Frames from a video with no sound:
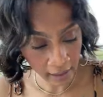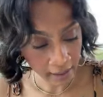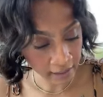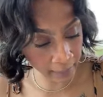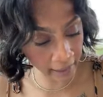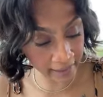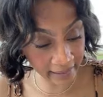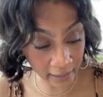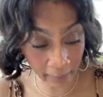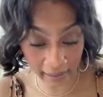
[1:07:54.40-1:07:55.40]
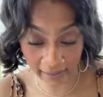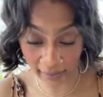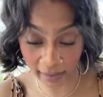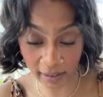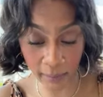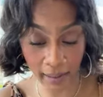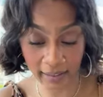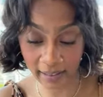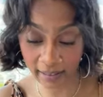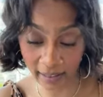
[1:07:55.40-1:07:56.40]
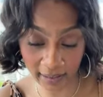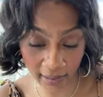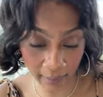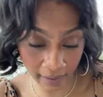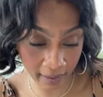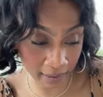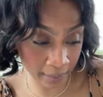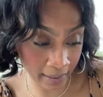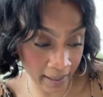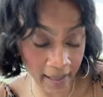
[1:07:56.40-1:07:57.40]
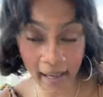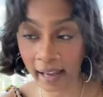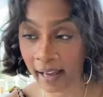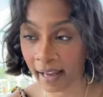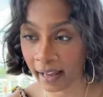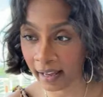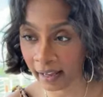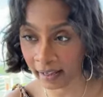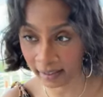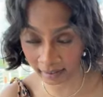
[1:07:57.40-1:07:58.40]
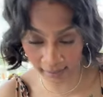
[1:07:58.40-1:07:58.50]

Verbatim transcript: Somebody says it's about to get, somebody say Jezebel, man.